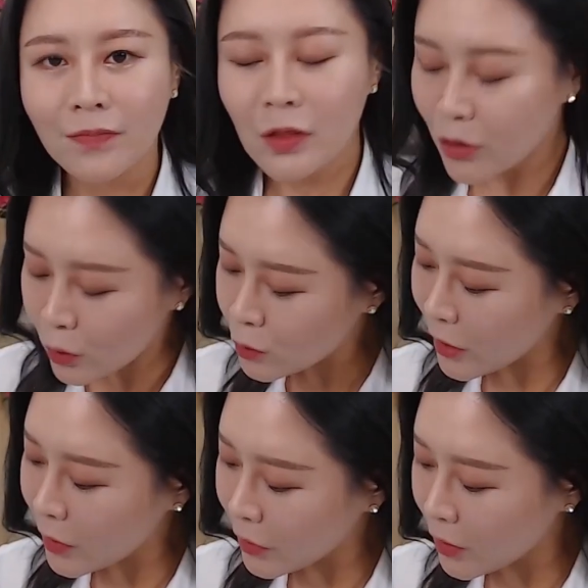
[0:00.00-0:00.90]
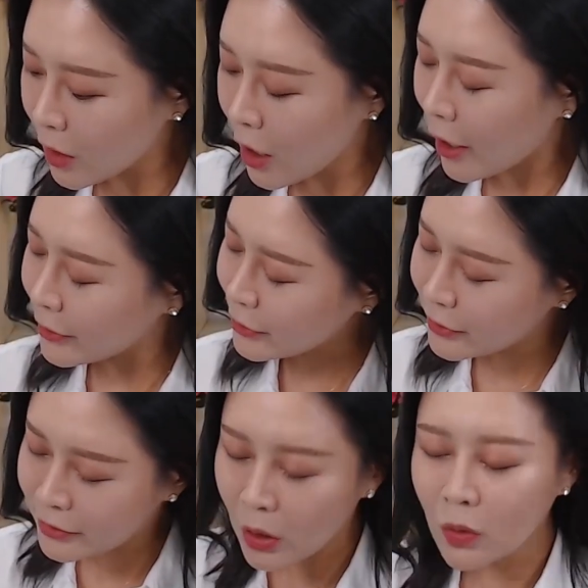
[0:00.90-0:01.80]
Those people are
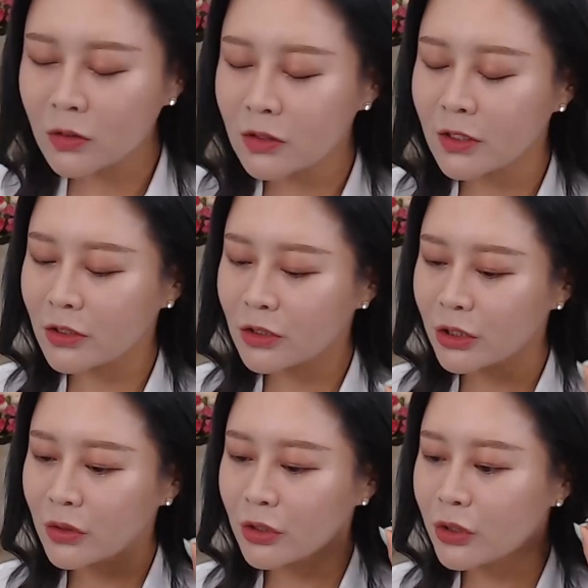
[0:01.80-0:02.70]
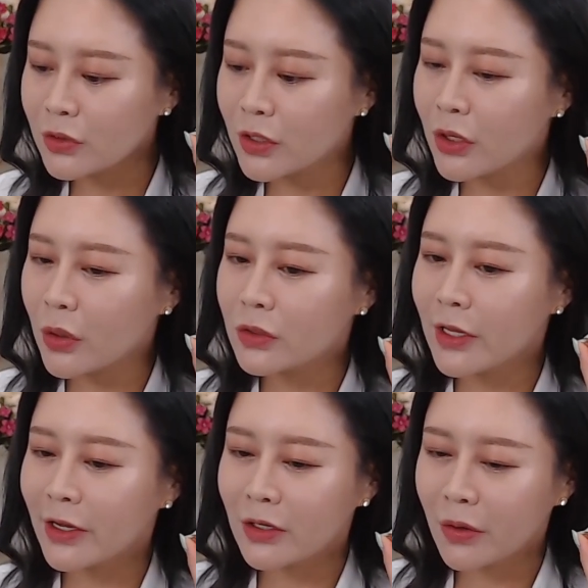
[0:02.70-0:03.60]
so stuck to using those
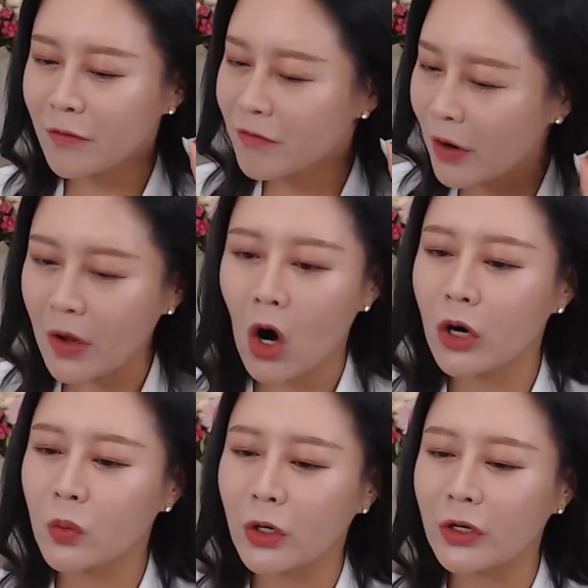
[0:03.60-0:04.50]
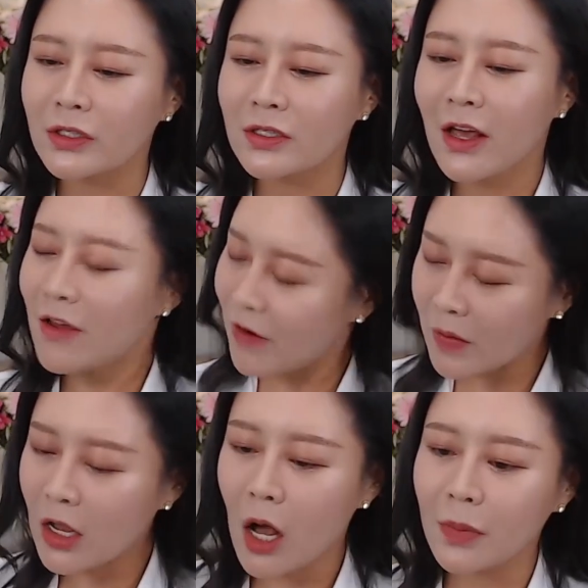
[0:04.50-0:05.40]
very hard words,
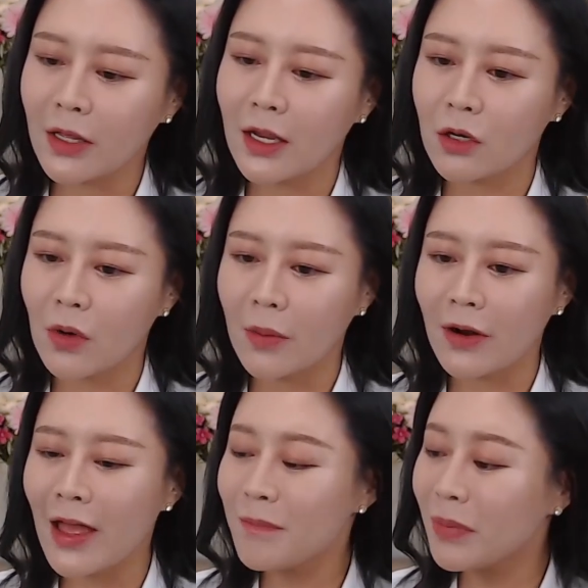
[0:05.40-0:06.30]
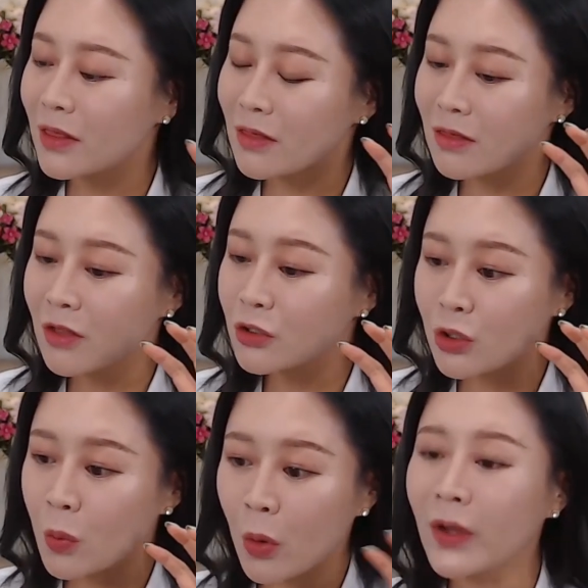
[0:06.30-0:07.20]
very complicated grammar, but there's
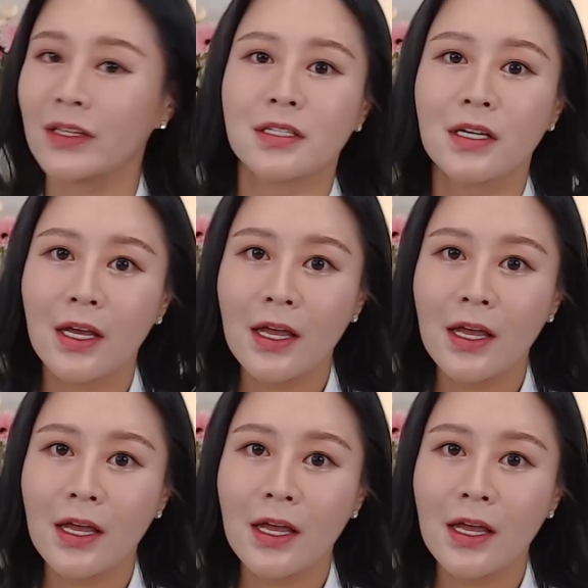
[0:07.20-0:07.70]
no point.